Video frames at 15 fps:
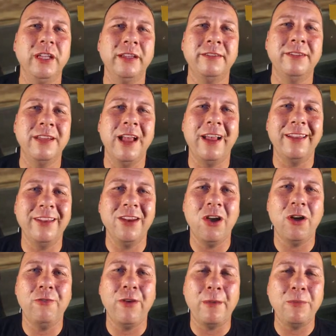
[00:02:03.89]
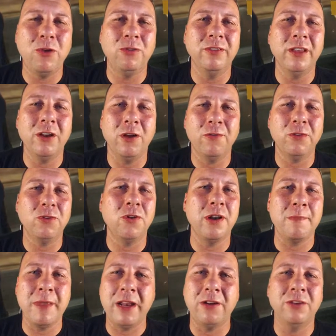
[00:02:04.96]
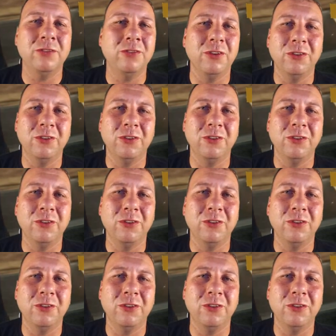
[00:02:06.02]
It's not, if I'm using it over 30 meters,